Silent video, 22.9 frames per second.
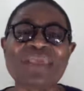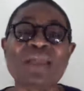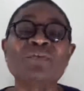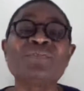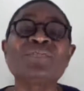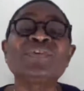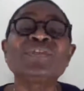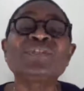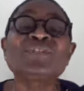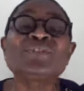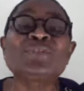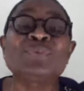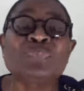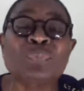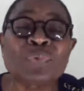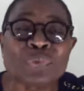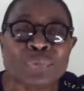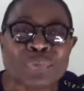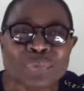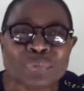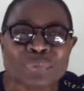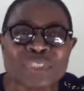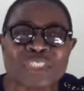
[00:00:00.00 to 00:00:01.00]
They're
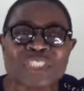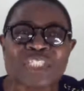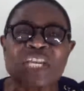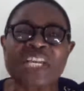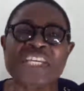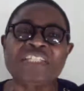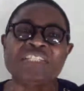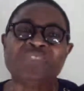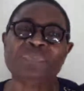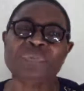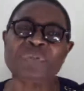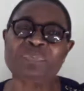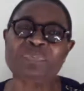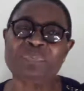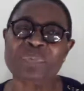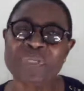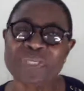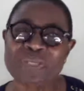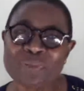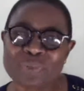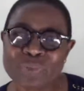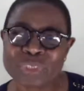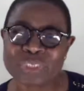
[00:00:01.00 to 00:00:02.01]
supposed to change the
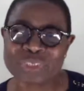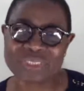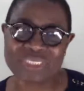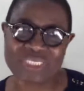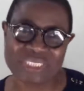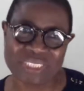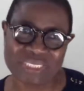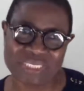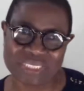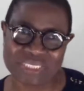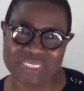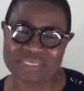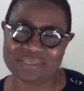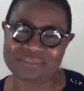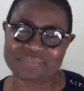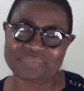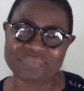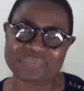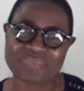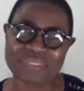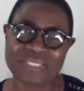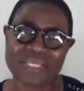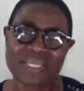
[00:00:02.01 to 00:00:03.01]
pillow sheet.
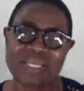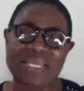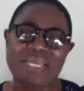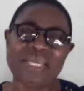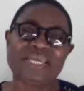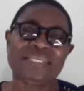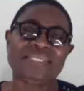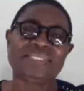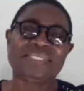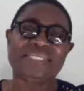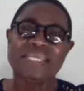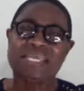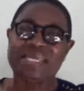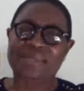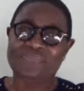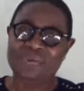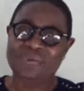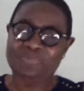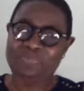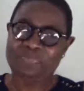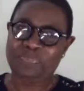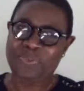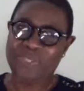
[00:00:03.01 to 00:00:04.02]
Take
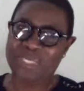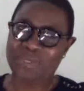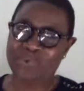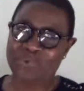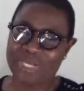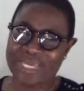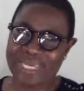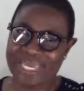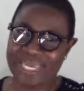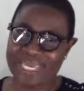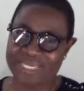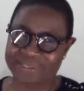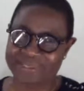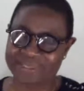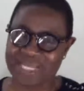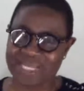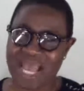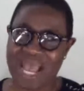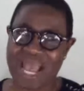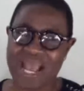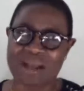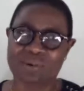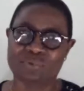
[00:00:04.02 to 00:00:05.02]
the pillowcase
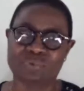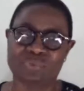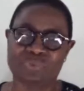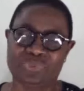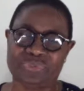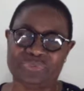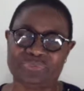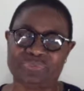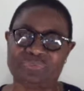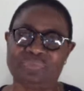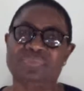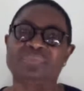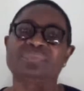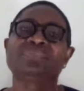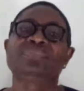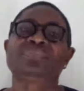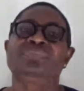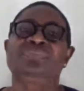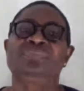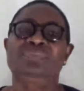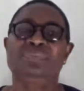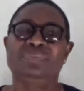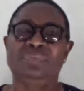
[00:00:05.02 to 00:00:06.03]
out.
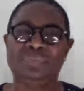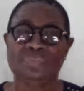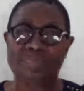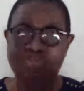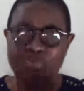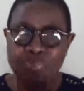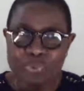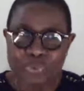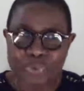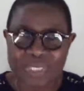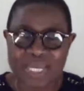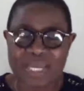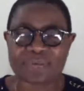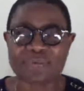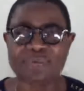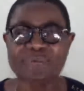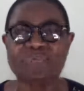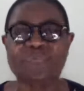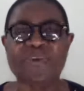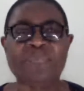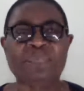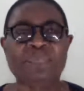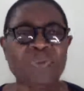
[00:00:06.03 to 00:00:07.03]
Put
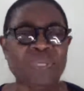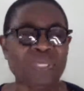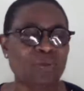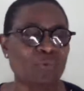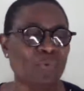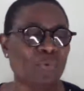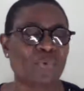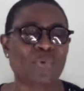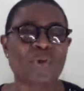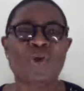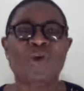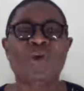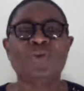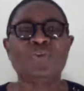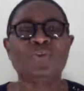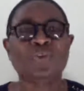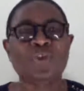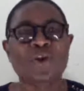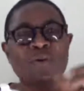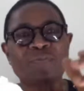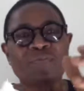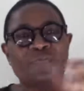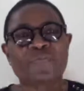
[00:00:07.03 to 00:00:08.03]
another pillow,
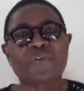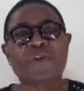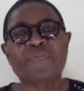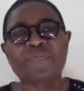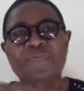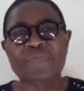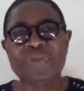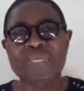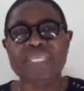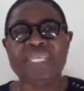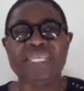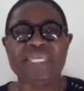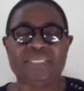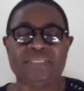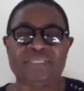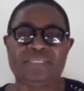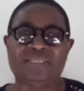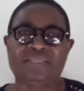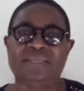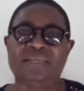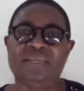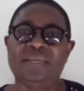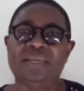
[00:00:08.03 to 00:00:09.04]
not fluffing
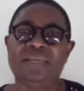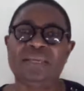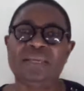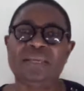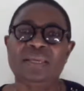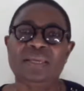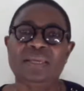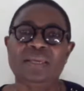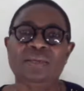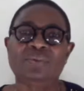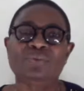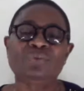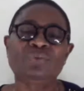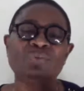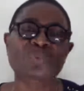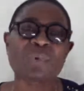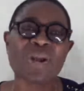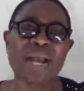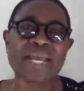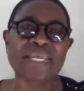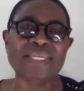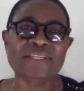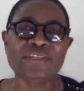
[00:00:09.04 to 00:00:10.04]
it.
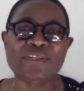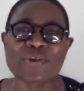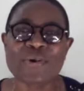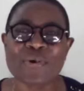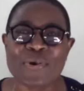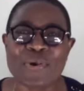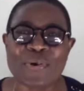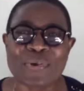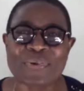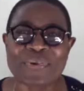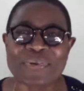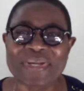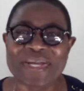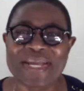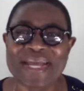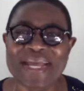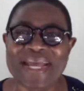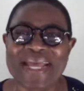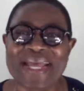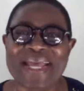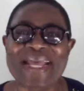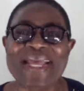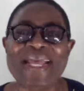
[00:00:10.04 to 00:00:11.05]
Do I know?
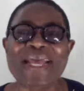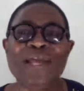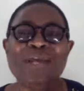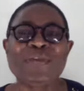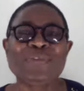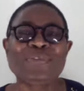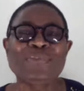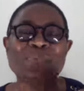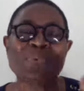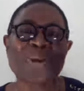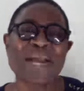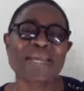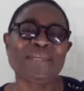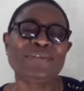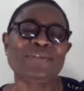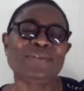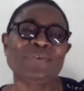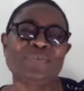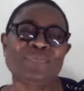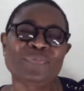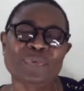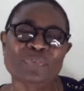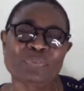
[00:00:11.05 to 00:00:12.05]
Do I
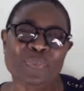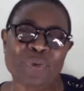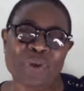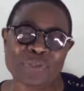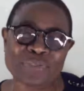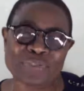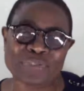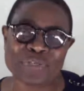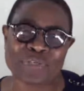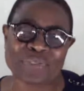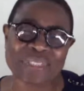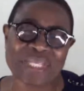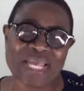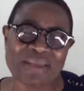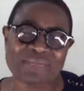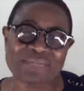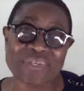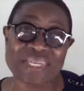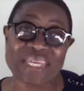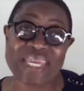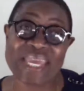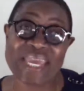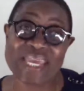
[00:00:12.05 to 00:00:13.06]
know the person that
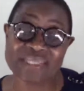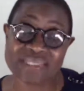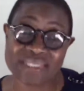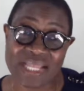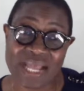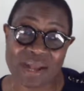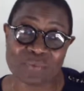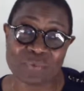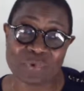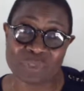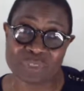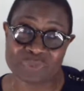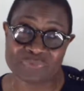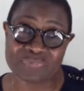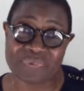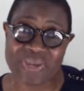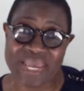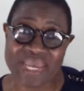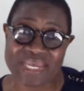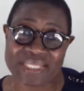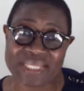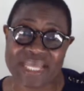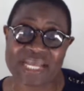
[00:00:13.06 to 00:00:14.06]
the guest that was
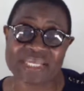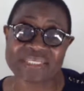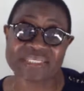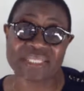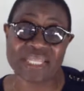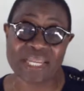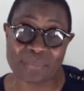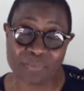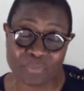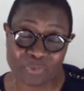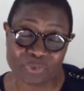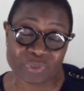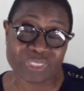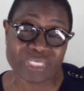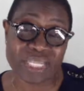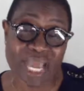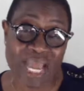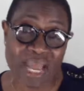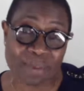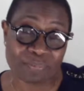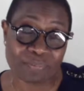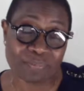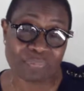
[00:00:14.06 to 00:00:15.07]
there that slept on
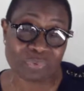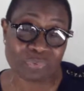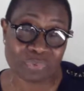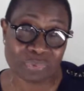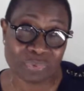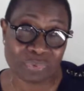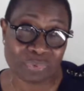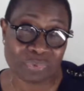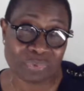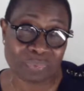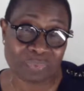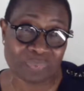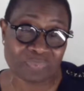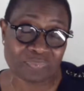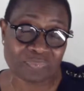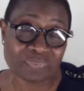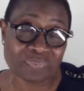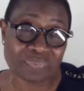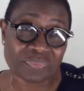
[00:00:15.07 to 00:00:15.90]
that room?